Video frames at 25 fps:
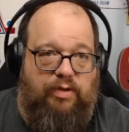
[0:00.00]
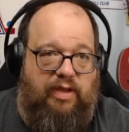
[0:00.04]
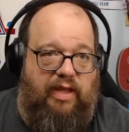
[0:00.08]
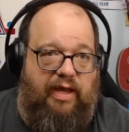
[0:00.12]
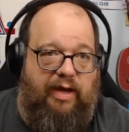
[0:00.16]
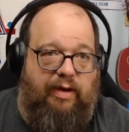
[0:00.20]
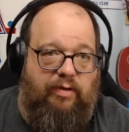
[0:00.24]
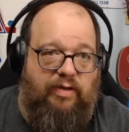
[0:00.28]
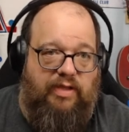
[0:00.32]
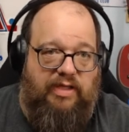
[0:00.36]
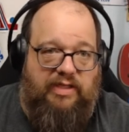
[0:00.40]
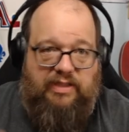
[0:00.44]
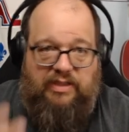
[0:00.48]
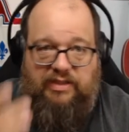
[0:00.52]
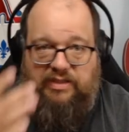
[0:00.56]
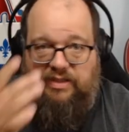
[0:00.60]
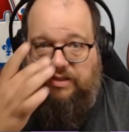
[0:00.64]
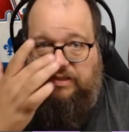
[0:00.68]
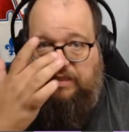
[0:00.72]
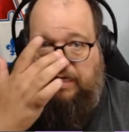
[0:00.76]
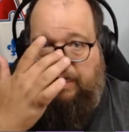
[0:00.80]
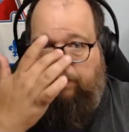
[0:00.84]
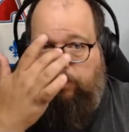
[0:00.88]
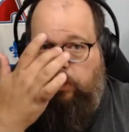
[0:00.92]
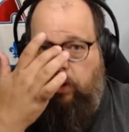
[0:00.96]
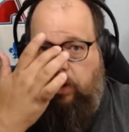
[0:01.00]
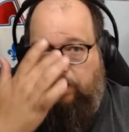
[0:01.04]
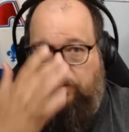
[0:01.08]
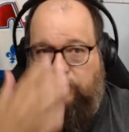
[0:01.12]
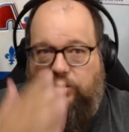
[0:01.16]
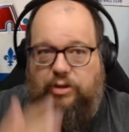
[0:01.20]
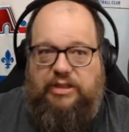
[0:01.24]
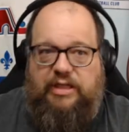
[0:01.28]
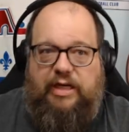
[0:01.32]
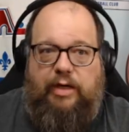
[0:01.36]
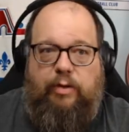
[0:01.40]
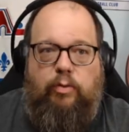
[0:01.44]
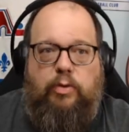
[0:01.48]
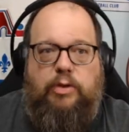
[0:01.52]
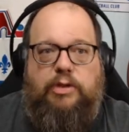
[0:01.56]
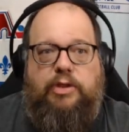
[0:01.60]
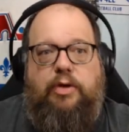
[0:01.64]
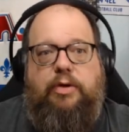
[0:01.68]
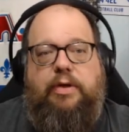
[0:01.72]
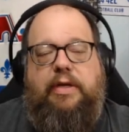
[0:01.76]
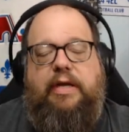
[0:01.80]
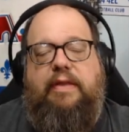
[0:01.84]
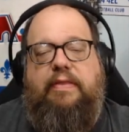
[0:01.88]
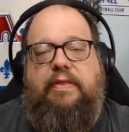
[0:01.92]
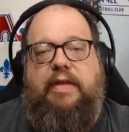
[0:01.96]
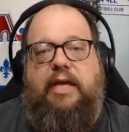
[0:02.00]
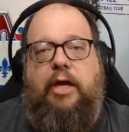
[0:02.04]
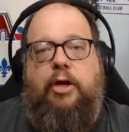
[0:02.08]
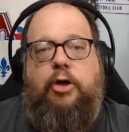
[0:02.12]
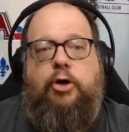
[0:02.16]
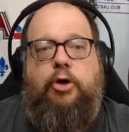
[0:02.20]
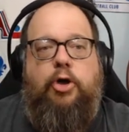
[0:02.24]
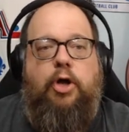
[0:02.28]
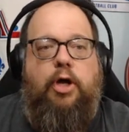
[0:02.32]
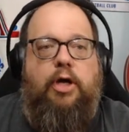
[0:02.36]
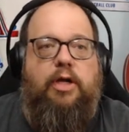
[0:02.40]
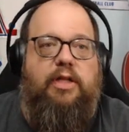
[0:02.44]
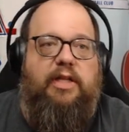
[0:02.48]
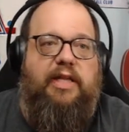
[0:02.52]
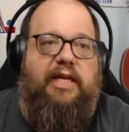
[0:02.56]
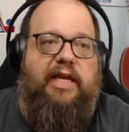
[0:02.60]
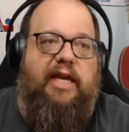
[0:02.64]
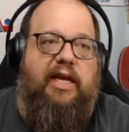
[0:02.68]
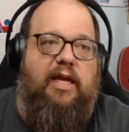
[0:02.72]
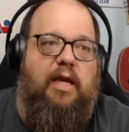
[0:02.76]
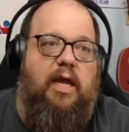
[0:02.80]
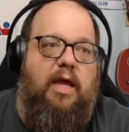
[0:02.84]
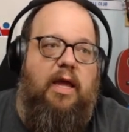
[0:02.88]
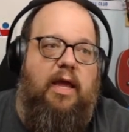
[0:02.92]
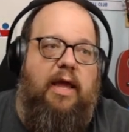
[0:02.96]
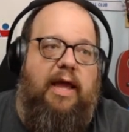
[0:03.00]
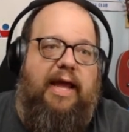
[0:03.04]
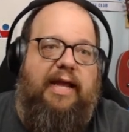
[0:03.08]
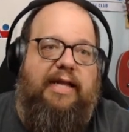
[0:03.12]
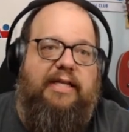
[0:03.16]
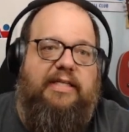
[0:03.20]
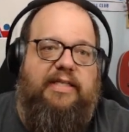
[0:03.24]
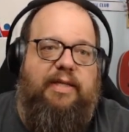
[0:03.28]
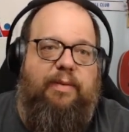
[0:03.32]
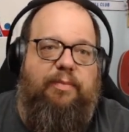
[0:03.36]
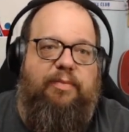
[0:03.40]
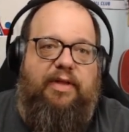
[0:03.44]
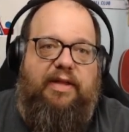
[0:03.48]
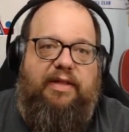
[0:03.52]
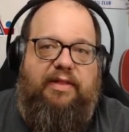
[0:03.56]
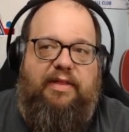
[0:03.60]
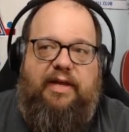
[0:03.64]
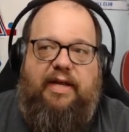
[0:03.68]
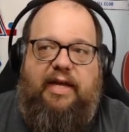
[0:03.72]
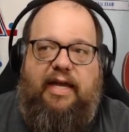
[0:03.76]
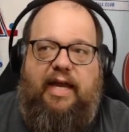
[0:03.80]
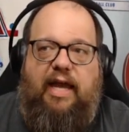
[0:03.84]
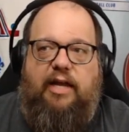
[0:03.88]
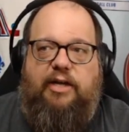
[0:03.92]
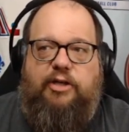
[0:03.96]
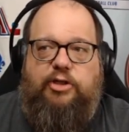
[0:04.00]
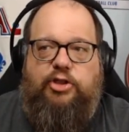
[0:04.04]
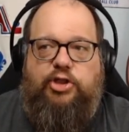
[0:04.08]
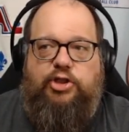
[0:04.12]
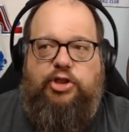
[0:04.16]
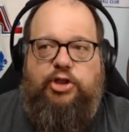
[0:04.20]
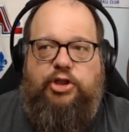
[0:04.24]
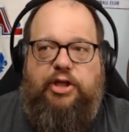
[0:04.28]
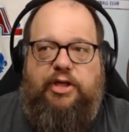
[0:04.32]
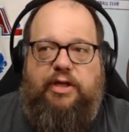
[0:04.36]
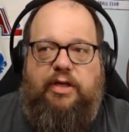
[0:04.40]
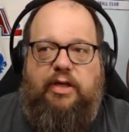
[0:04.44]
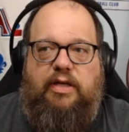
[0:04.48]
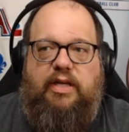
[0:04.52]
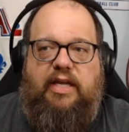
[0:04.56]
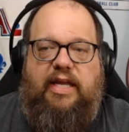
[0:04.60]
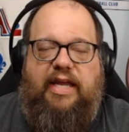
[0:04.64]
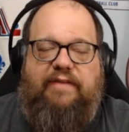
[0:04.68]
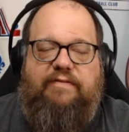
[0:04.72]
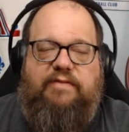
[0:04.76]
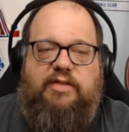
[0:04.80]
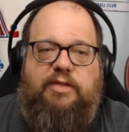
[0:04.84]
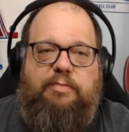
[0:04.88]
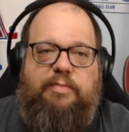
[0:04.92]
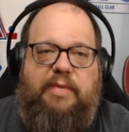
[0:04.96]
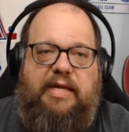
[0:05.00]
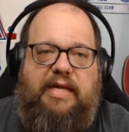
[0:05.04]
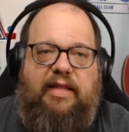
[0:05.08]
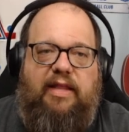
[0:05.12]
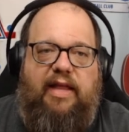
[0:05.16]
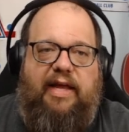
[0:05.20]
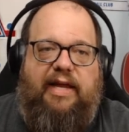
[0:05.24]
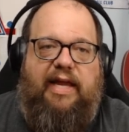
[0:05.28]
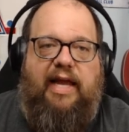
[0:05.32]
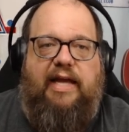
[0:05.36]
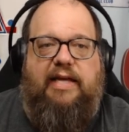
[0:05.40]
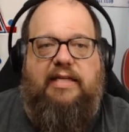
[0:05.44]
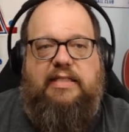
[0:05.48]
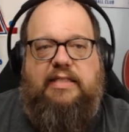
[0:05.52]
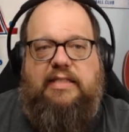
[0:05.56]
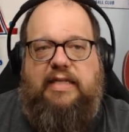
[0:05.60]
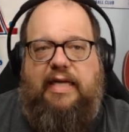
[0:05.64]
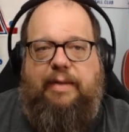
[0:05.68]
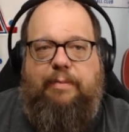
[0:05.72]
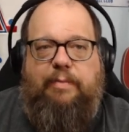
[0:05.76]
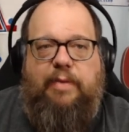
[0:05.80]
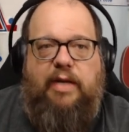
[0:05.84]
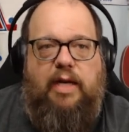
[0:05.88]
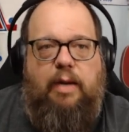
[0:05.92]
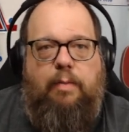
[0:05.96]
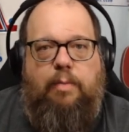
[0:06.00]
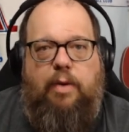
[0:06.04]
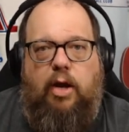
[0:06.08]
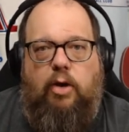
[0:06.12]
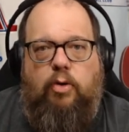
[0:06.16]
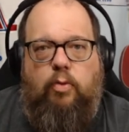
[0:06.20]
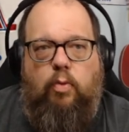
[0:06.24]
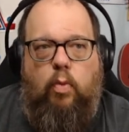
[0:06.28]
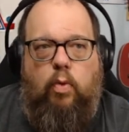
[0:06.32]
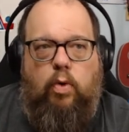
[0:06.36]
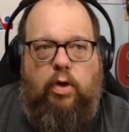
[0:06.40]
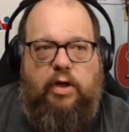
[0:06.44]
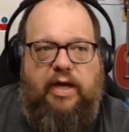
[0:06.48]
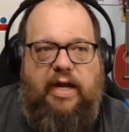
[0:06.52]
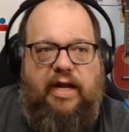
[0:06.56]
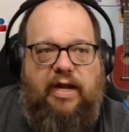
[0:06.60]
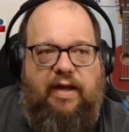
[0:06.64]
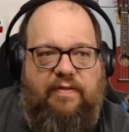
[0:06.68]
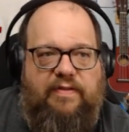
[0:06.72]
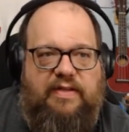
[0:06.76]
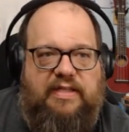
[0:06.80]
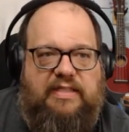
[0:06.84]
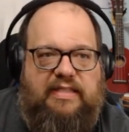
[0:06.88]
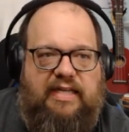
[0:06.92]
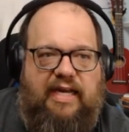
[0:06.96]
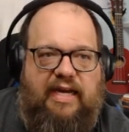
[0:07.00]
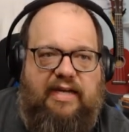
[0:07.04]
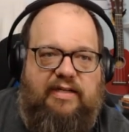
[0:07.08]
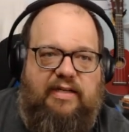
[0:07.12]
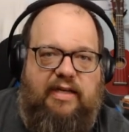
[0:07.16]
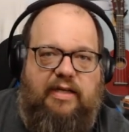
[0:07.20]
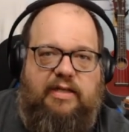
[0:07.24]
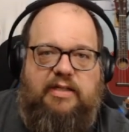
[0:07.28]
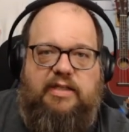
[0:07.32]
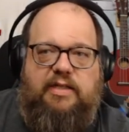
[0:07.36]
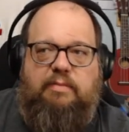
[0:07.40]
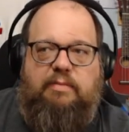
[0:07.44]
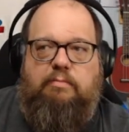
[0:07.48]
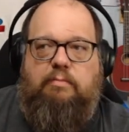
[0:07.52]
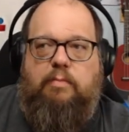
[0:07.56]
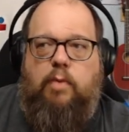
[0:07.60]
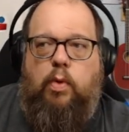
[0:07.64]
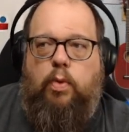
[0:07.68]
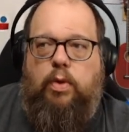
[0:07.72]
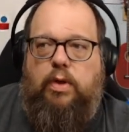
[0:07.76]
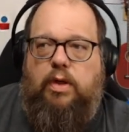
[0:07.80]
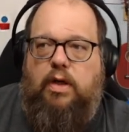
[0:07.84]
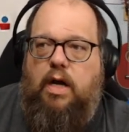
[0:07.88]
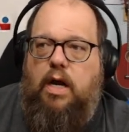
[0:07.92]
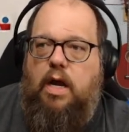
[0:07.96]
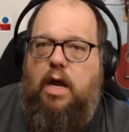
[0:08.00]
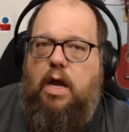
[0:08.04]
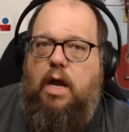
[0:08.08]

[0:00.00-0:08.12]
Like, this is a top 1% result in the Underdog League, and something that kind of gives me like excitement about working on this tactic some more.